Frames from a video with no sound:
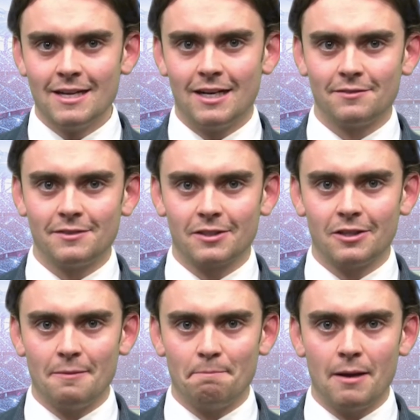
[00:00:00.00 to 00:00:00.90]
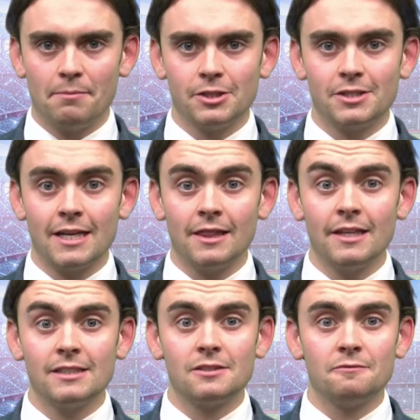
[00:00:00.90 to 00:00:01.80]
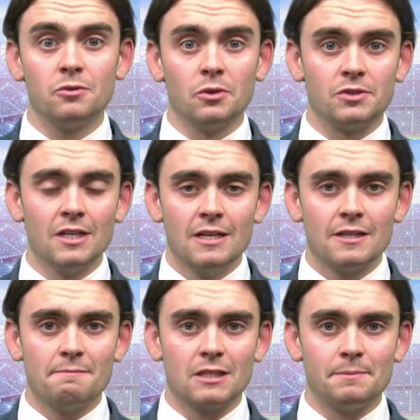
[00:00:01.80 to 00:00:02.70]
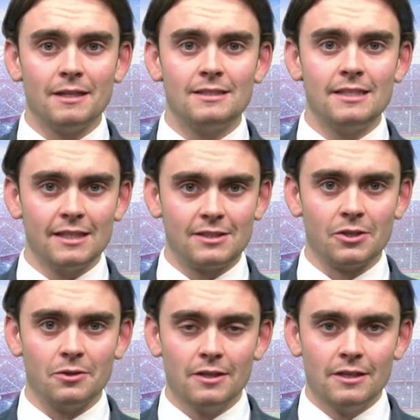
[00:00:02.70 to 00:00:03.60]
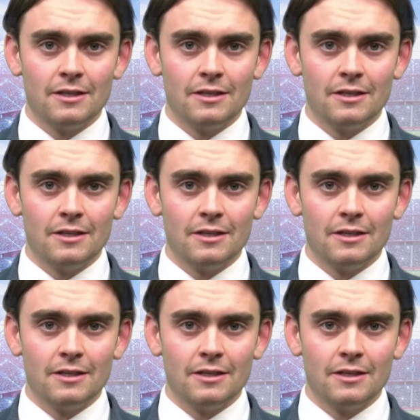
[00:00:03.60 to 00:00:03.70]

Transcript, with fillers: after the club published a list of rules that must be adhered to.